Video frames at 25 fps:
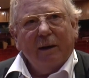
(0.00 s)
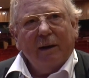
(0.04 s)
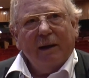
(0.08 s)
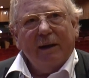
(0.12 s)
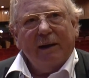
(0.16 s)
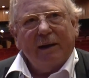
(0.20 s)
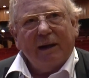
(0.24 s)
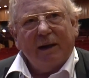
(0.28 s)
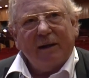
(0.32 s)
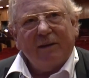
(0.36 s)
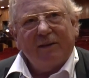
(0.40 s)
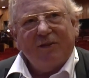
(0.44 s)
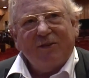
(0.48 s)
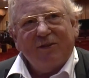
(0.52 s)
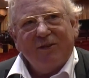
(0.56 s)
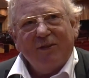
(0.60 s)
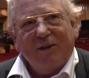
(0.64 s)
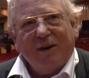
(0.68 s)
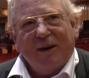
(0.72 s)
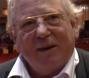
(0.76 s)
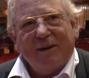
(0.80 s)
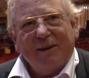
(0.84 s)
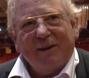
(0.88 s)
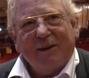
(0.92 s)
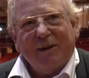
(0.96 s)
And that is
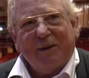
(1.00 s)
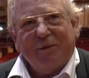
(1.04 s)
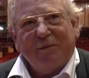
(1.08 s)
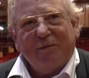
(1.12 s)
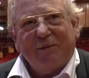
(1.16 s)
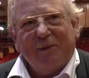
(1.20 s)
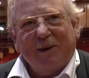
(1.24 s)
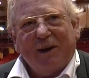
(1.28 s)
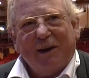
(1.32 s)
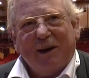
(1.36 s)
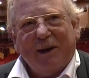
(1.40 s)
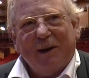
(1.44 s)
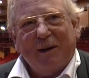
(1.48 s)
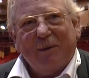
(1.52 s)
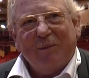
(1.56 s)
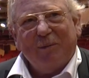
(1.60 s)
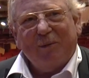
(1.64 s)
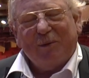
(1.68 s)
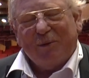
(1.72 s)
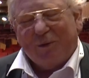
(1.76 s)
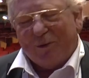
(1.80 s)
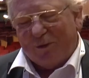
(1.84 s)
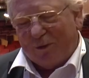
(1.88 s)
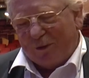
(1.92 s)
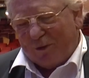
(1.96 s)
not enough time
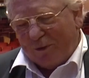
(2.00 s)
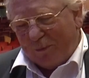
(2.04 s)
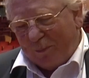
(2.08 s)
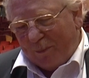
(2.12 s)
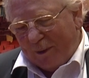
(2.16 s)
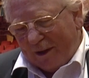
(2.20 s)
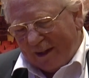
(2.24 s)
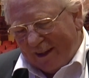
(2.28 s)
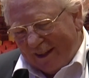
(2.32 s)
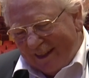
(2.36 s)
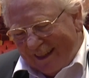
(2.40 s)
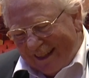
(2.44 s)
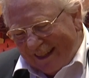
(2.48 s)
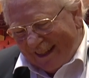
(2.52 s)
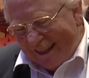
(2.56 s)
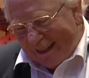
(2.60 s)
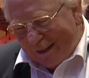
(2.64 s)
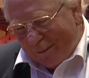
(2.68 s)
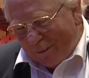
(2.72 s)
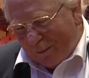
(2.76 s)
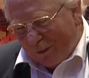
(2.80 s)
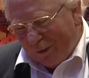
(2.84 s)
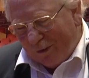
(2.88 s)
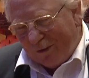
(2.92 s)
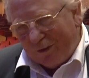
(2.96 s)
to, so to speak, in the
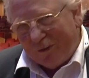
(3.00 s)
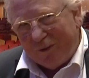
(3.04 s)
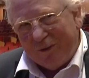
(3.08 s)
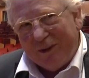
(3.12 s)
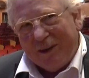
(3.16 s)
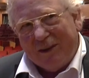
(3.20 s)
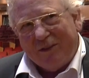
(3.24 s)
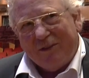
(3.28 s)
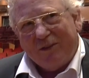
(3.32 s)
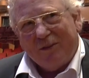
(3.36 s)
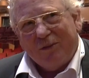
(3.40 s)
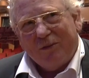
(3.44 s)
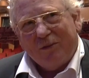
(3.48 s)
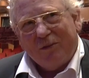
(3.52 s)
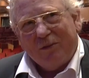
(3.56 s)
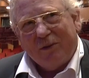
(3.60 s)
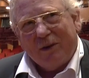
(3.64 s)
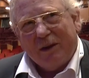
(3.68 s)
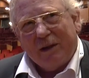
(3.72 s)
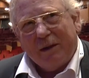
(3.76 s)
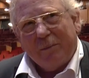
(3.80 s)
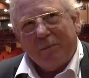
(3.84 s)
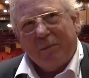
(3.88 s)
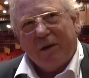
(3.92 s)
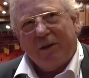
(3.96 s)
innermost region to
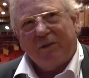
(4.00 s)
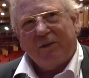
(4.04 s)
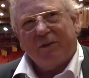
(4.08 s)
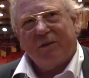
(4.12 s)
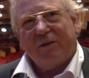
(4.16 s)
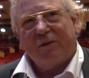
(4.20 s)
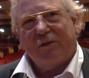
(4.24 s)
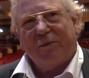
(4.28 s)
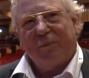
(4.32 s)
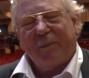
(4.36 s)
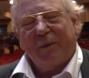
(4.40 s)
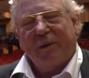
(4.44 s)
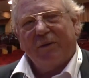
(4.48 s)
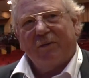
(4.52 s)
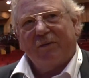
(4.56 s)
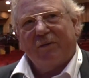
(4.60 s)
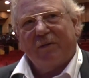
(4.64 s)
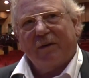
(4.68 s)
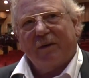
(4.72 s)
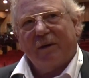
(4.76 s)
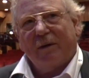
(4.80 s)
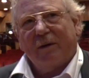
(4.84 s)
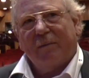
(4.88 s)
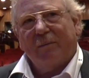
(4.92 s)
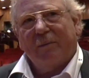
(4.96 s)
really measure the
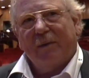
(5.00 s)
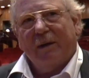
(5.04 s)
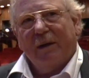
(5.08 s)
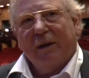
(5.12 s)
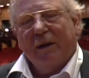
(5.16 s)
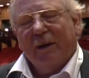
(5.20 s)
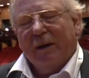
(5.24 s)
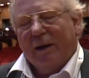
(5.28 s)
space-time.